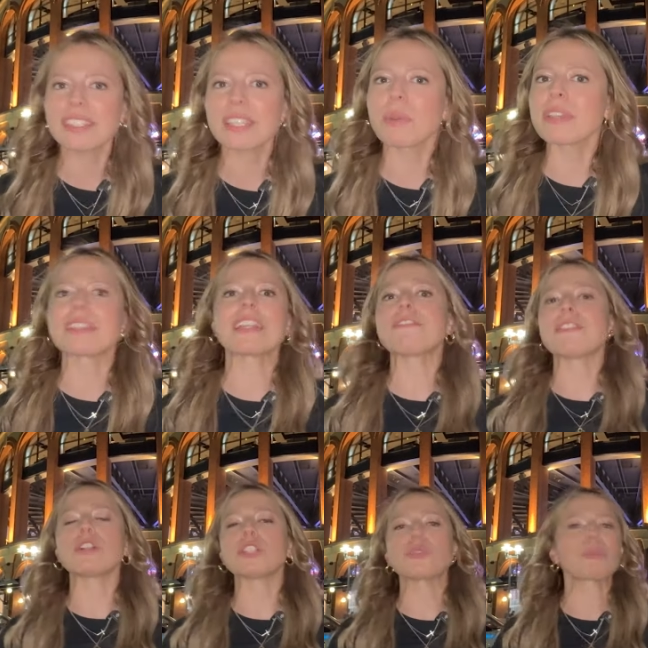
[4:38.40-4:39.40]
see why Citi
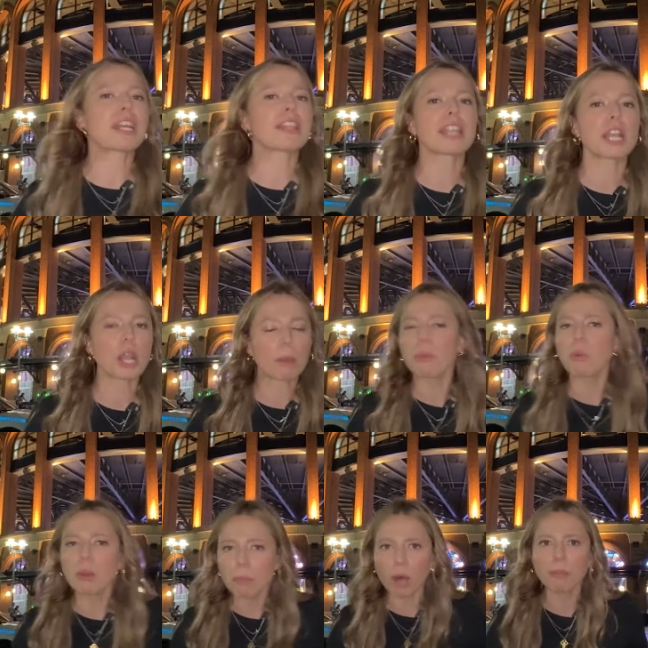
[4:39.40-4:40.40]
Field is rated the number
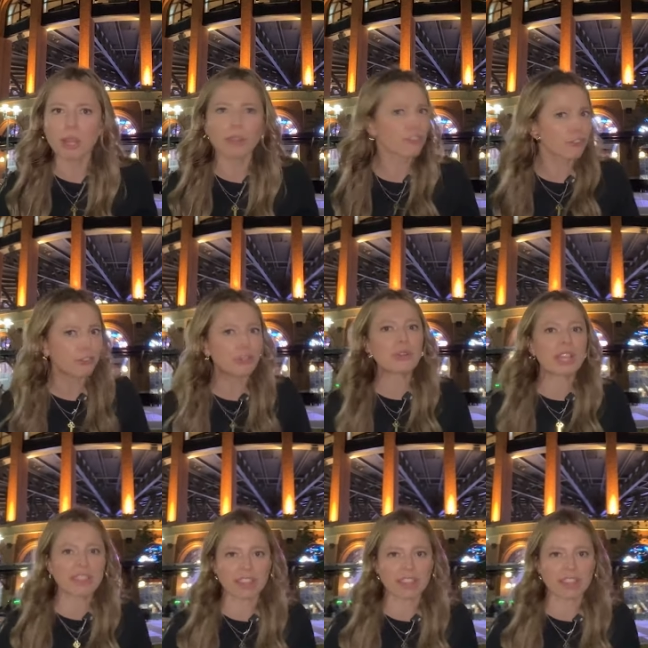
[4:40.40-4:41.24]
one ballpark for food in the